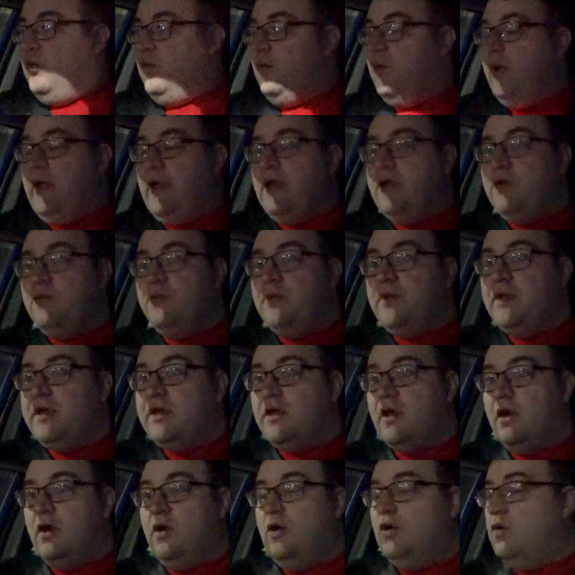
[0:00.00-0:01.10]
Away we
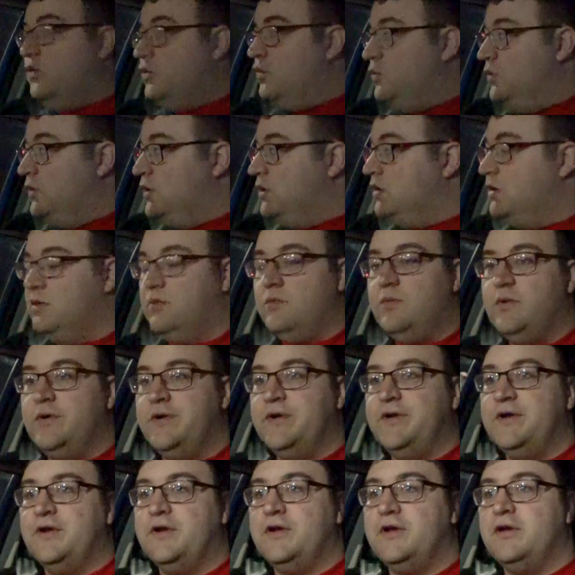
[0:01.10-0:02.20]
go.
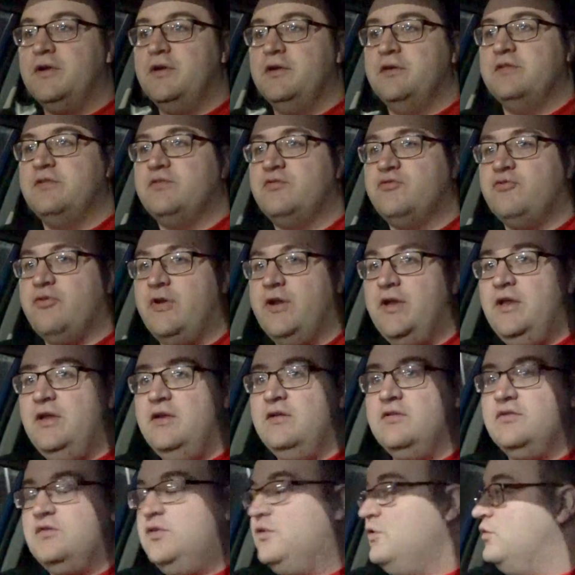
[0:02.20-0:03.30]
We're going straight
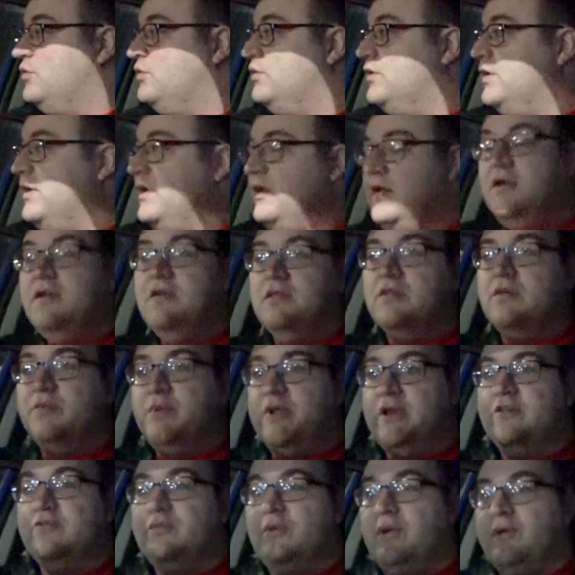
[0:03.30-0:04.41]
to the
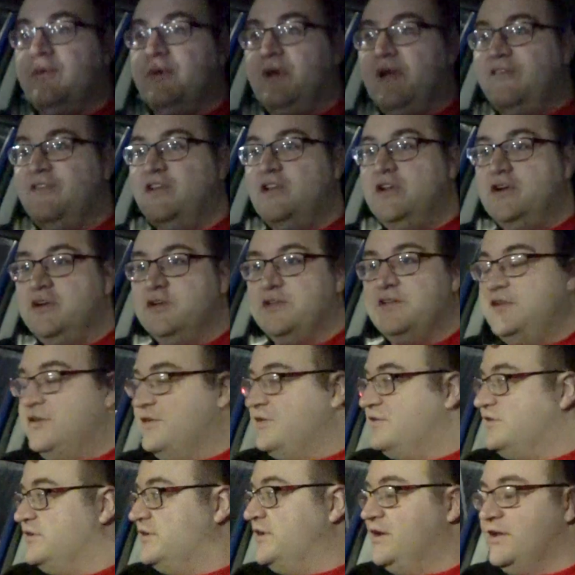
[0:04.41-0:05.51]
place where we're having our
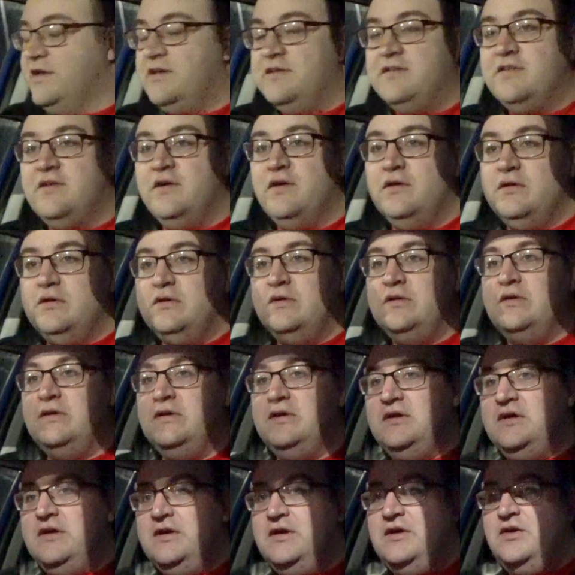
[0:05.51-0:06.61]
dinner tonight,
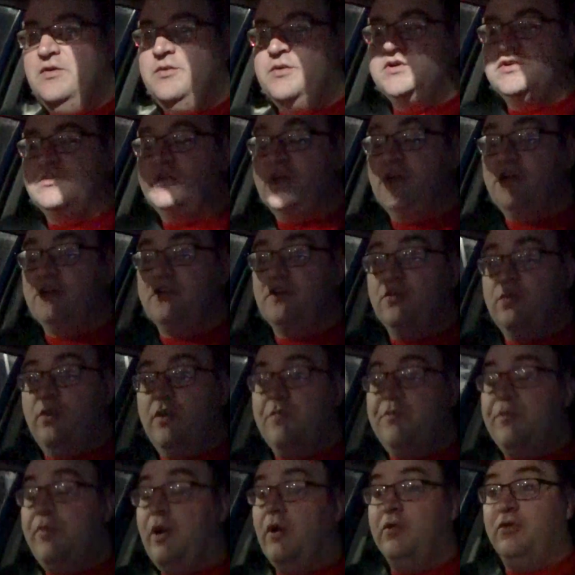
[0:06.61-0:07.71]
which is good because we're
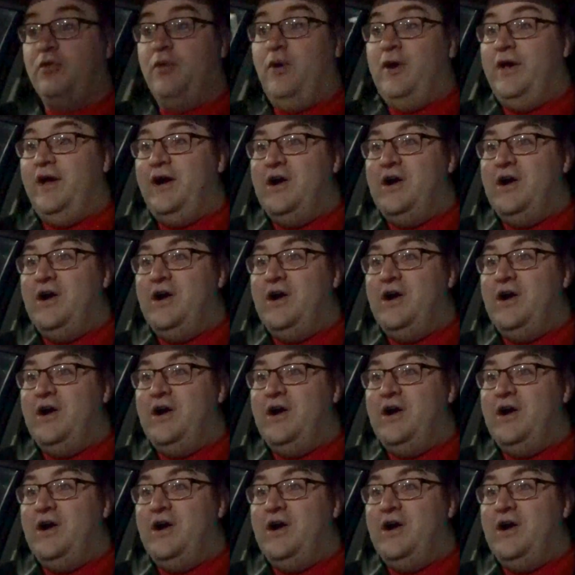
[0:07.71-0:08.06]
both quite